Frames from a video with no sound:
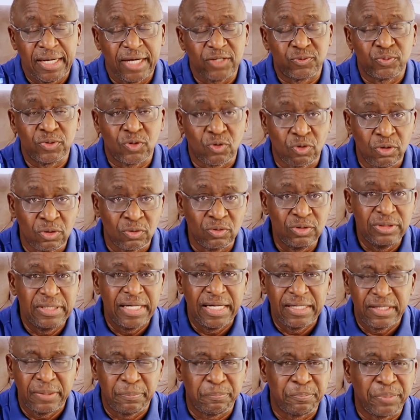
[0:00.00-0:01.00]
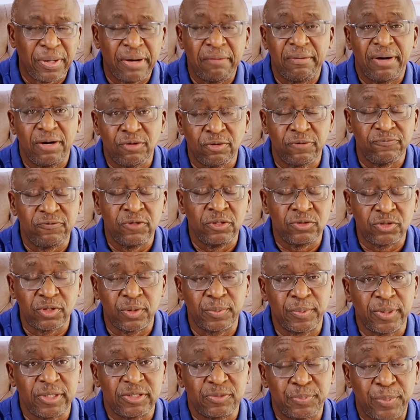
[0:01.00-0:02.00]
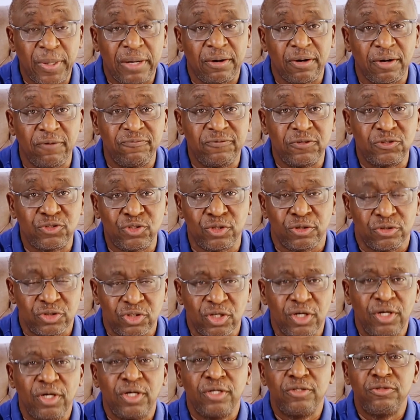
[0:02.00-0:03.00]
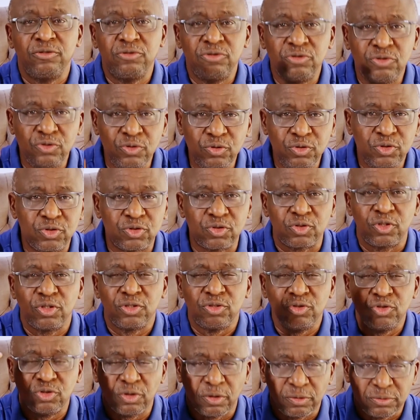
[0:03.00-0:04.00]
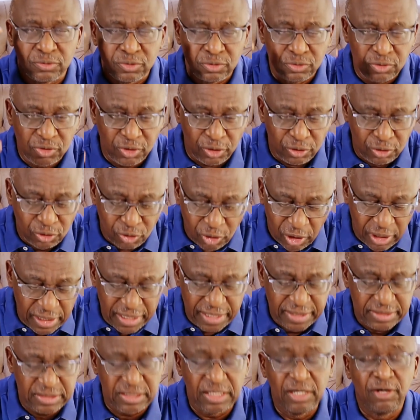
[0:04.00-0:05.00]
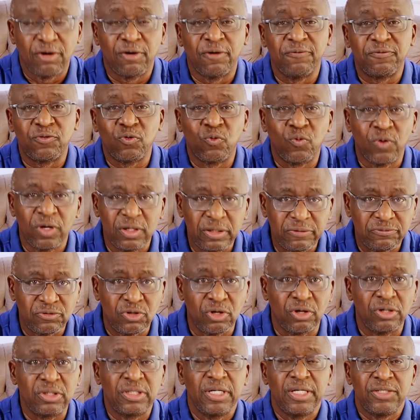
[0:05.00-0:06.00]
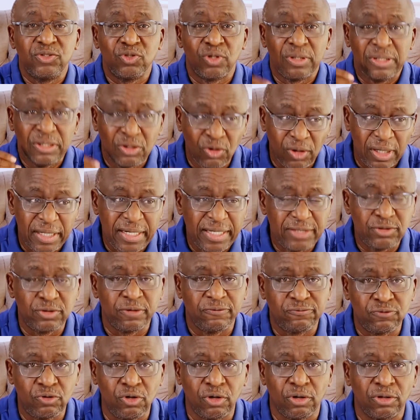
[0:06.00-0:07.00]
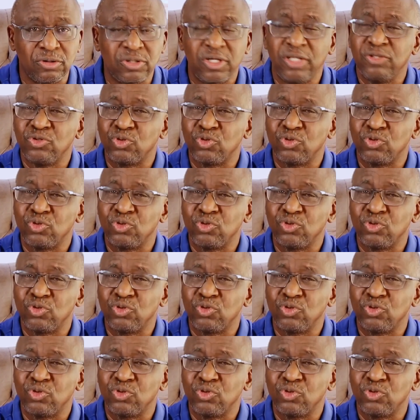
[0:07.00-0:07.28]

as we concluded the power of the talk about the power of the church use your your knowledge of the word of god your knowledge of god